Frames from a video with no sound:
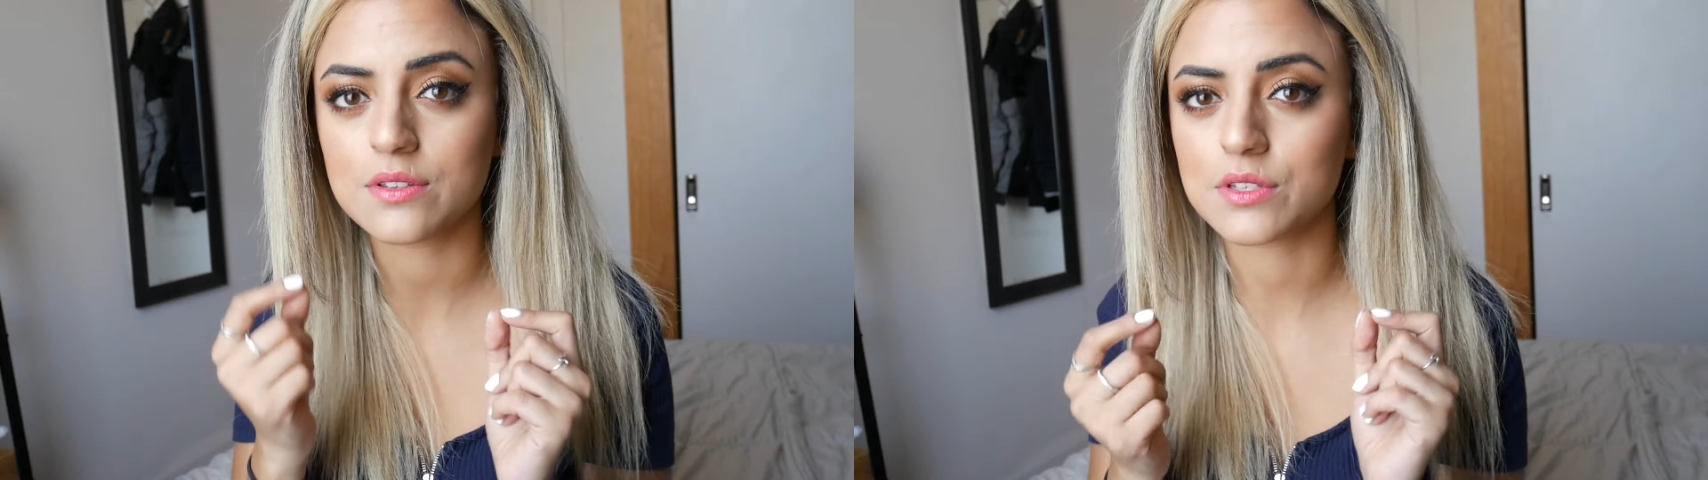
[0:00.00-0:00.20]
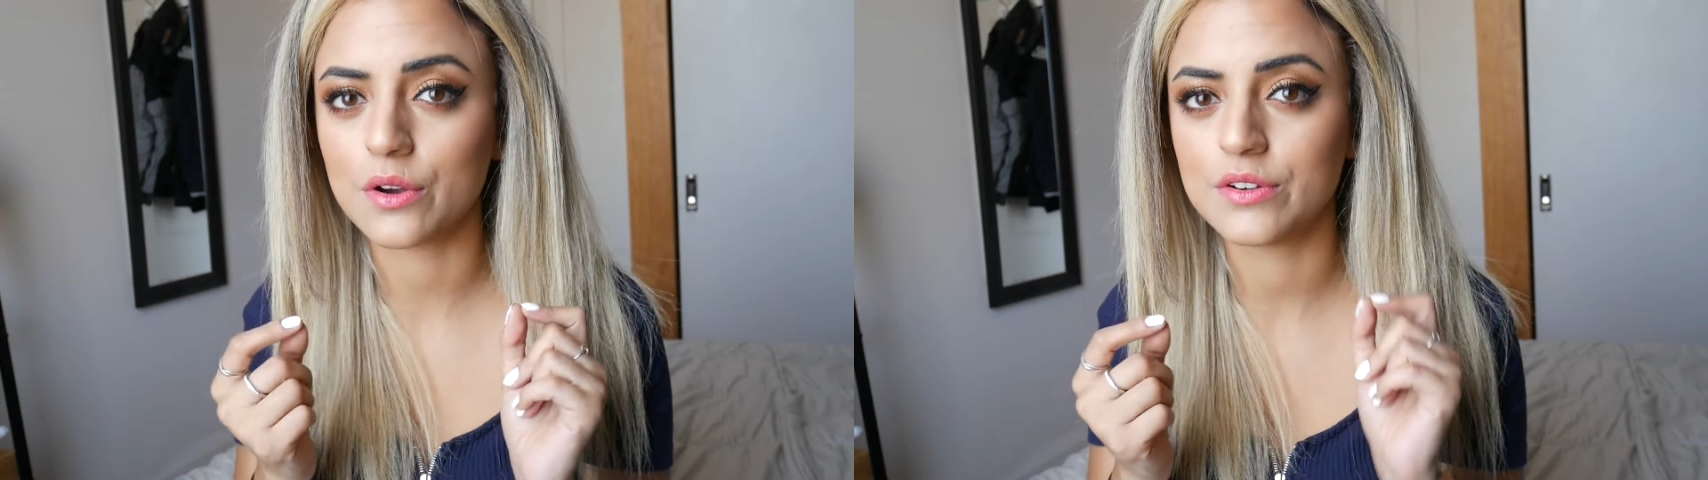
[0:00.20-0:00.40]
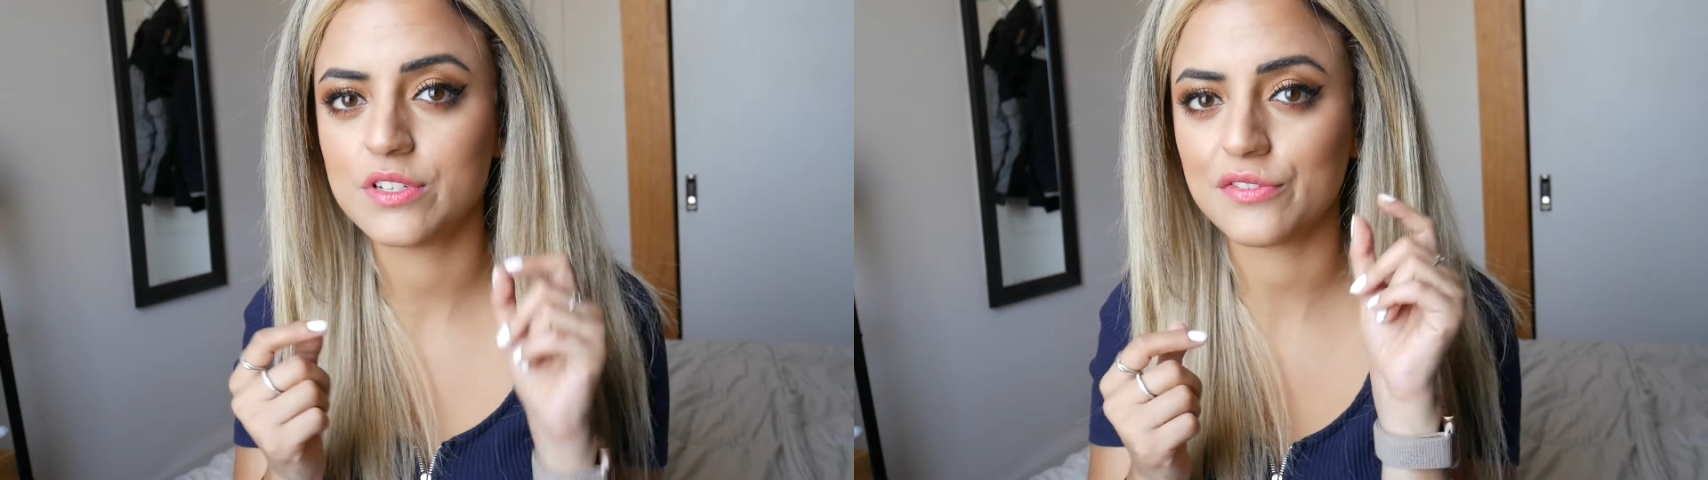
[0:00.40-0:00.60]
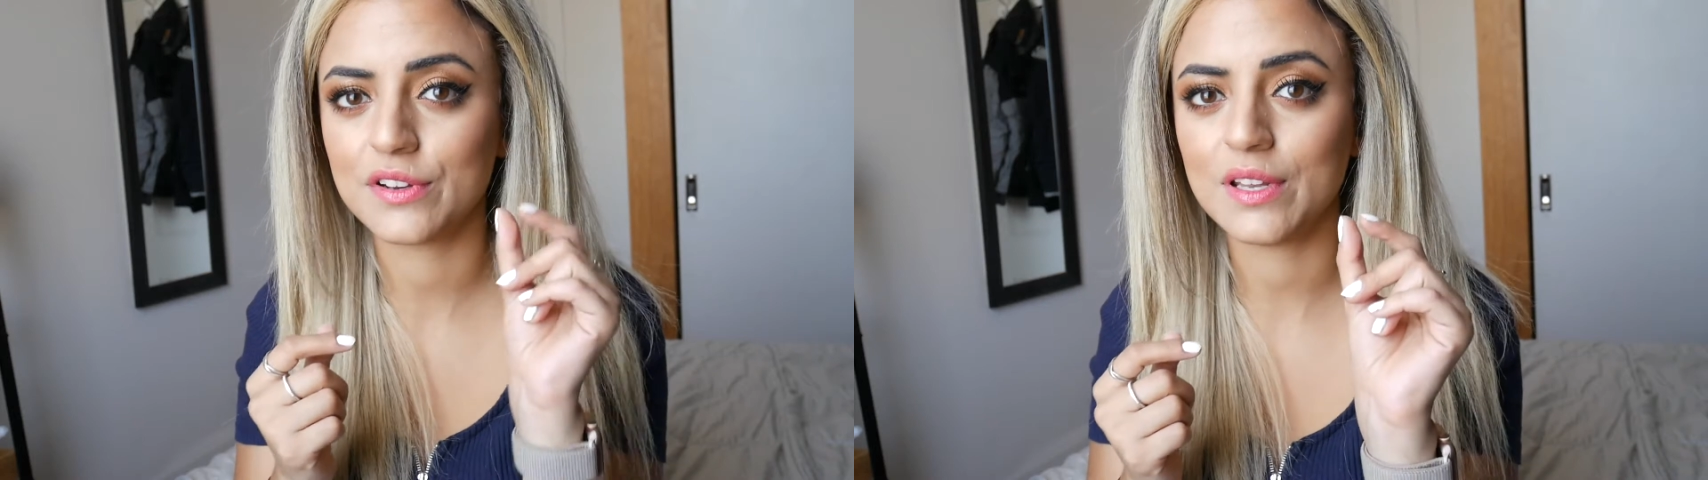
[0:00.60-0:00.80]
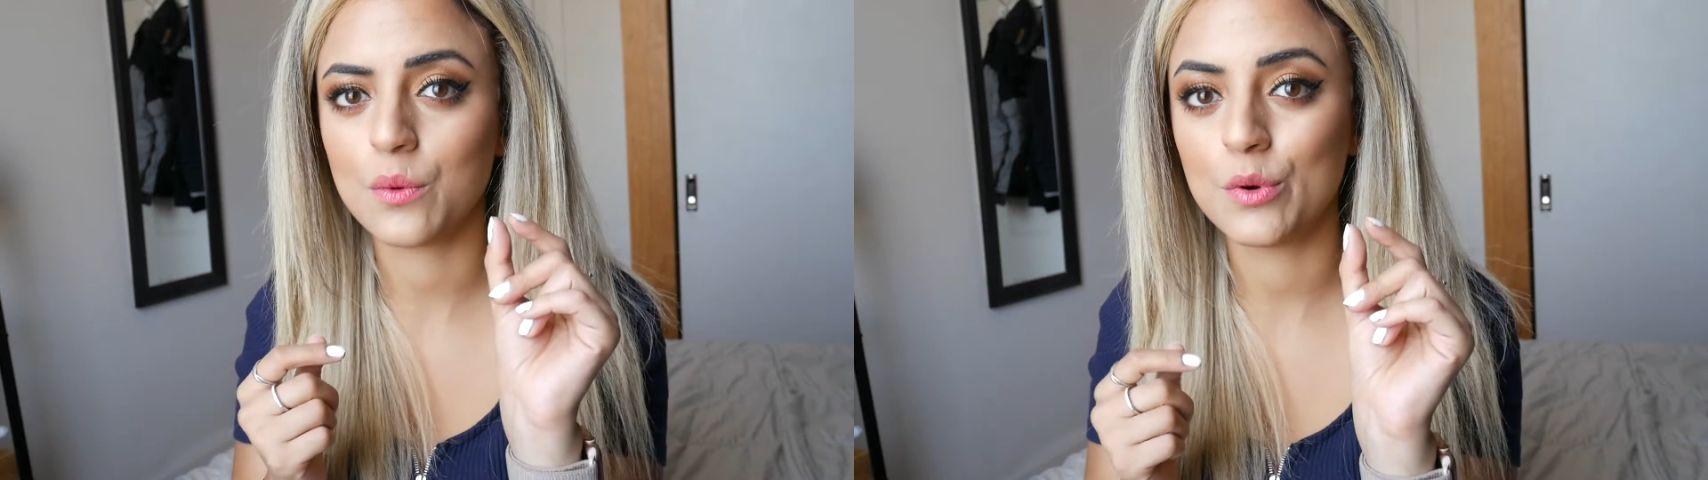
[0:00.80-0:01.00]
so I
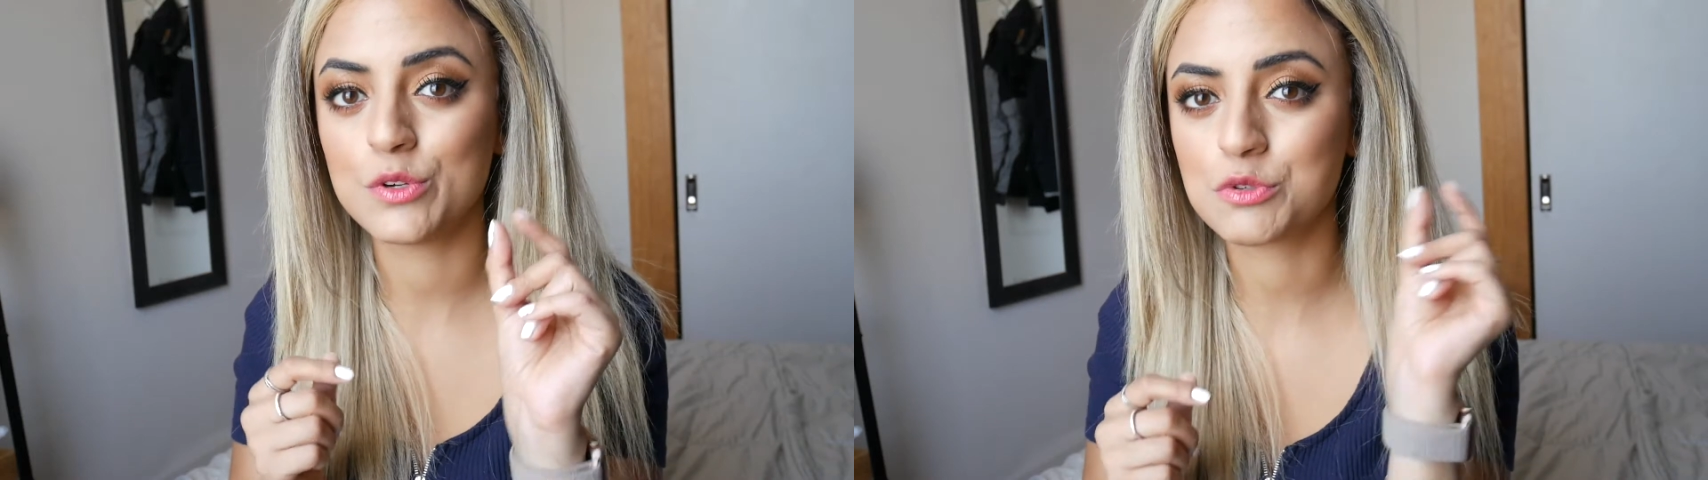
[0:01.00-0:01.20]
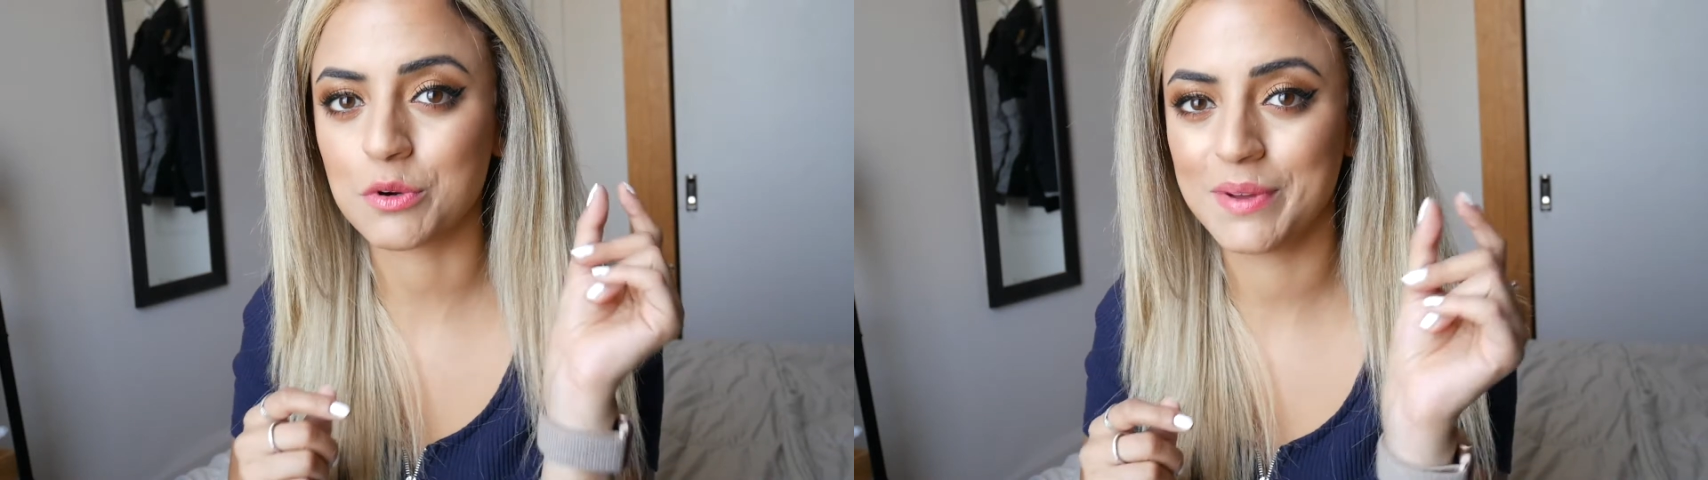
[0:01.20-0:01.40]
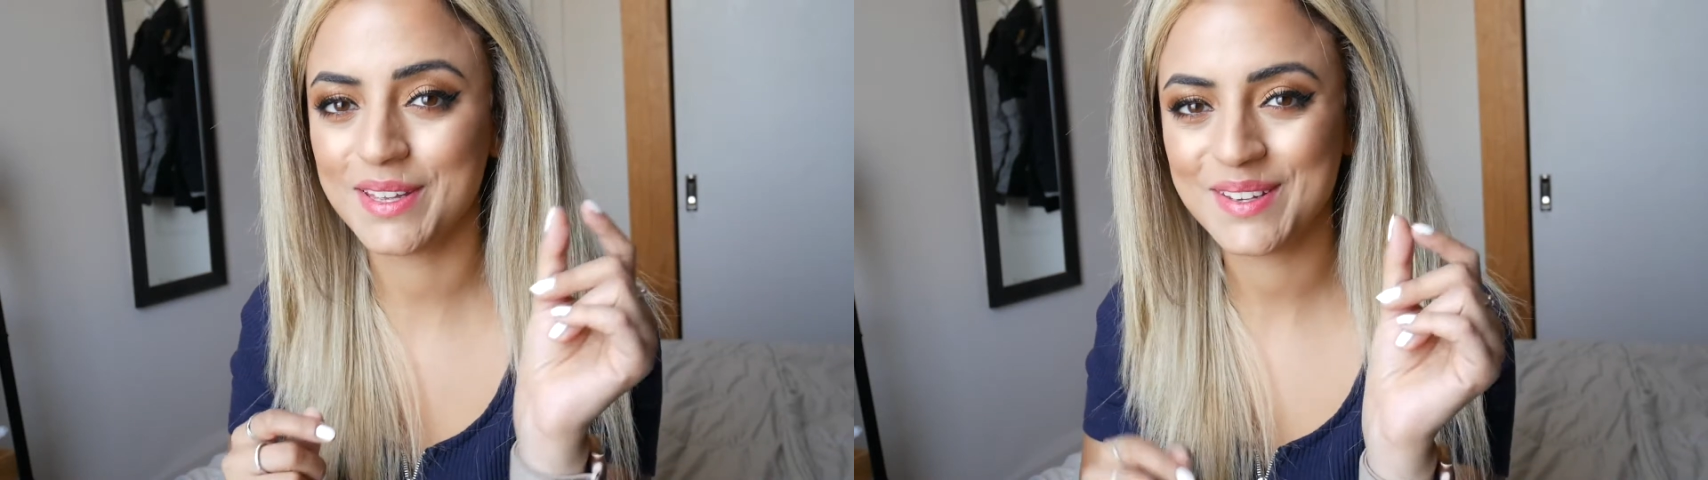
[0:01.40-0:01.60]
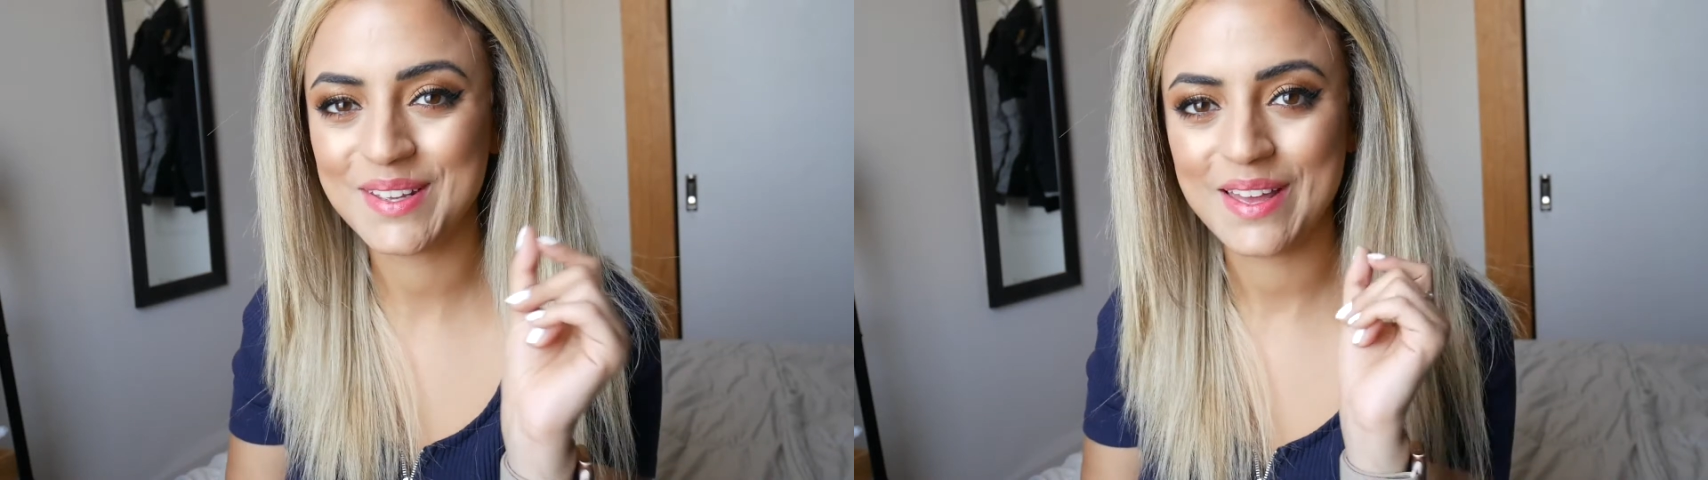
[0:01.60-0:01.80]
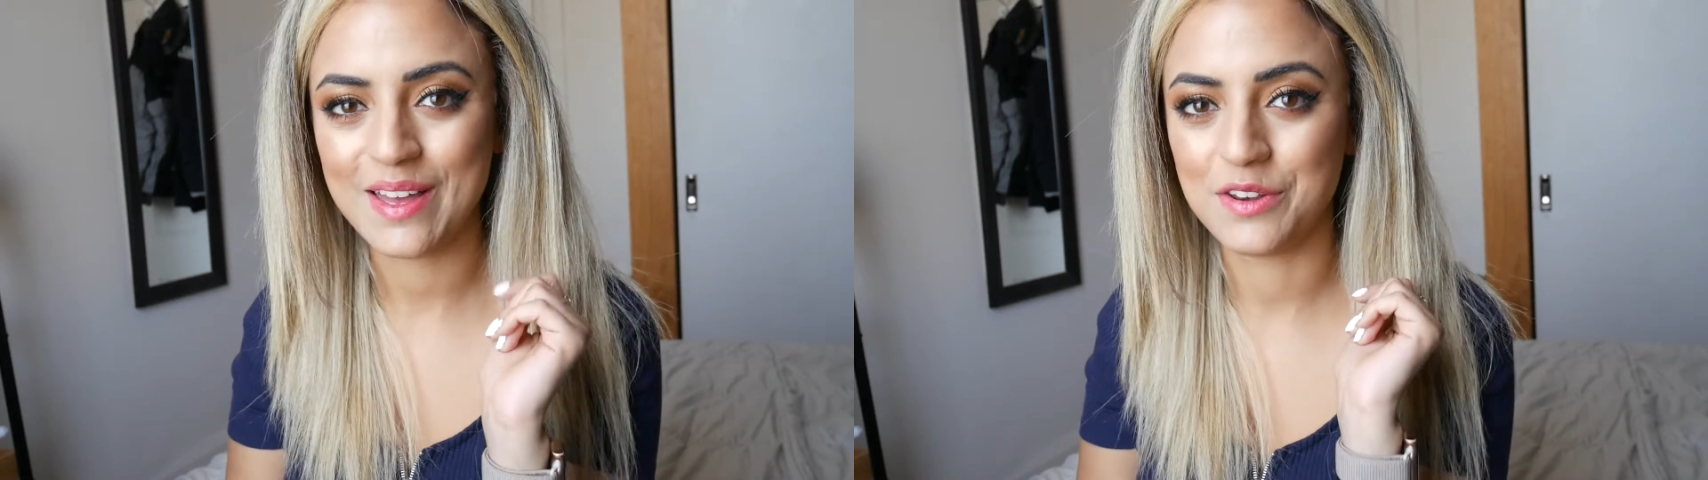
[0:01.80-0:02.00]
definitely would trim it
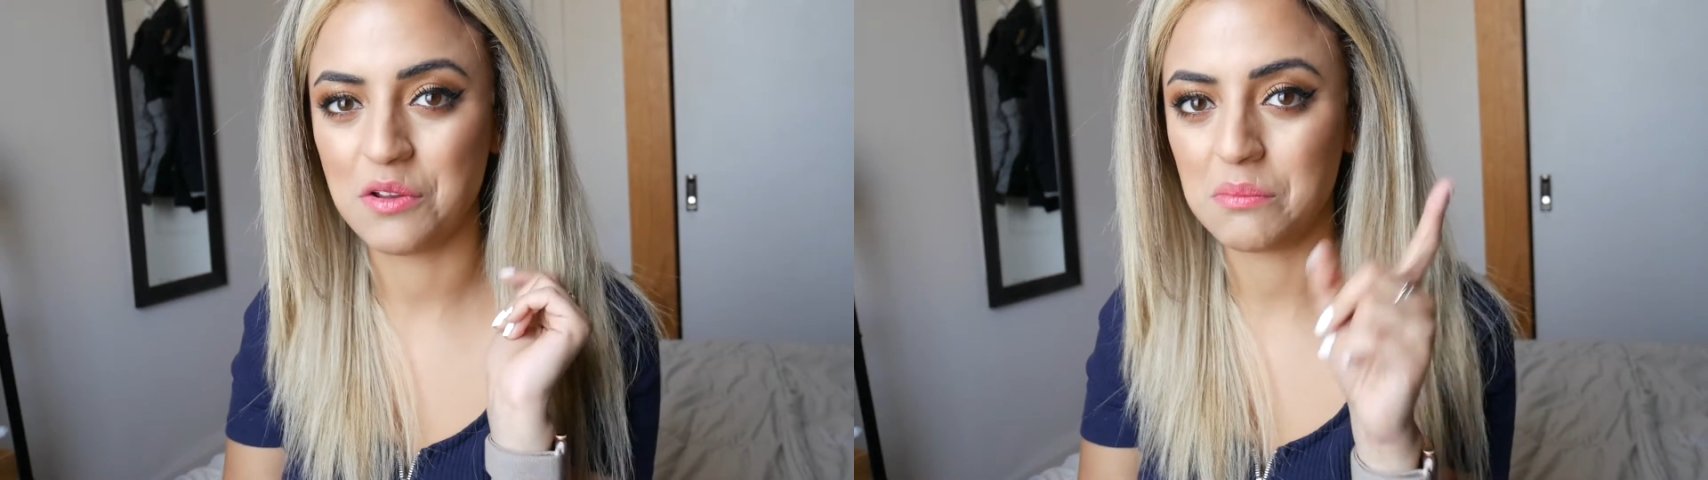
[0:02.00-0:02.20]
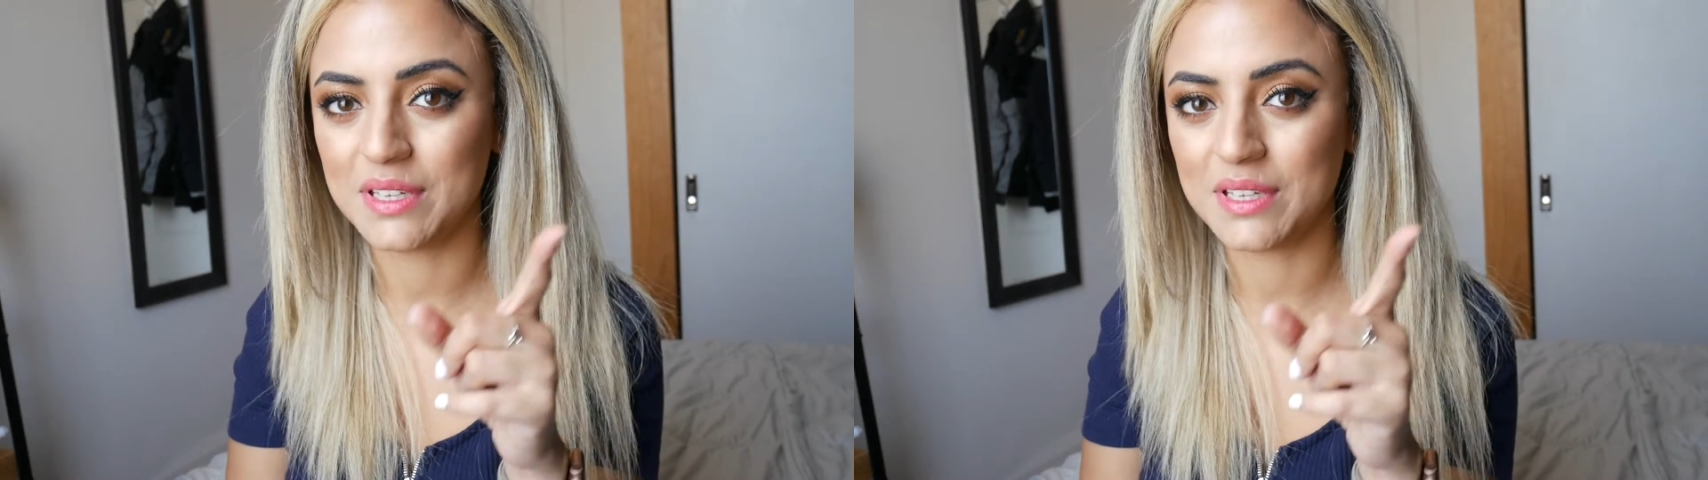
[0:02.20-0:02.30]
and not be